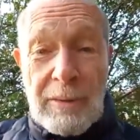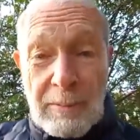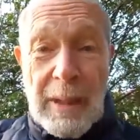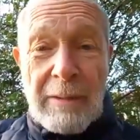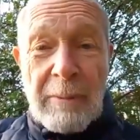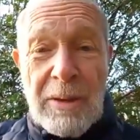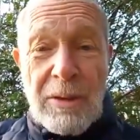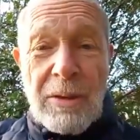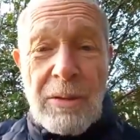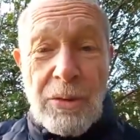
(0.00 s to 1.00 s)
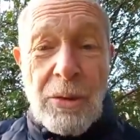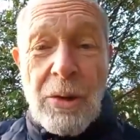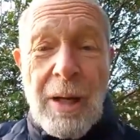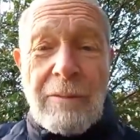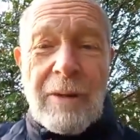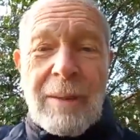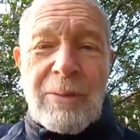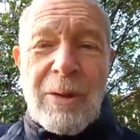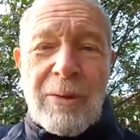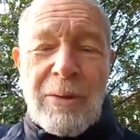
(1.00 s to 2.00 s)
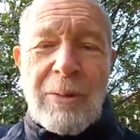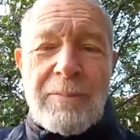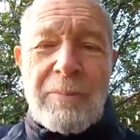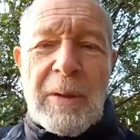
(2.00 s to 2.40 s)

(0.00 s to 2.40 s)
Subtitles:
may have much shorter lifetimes also.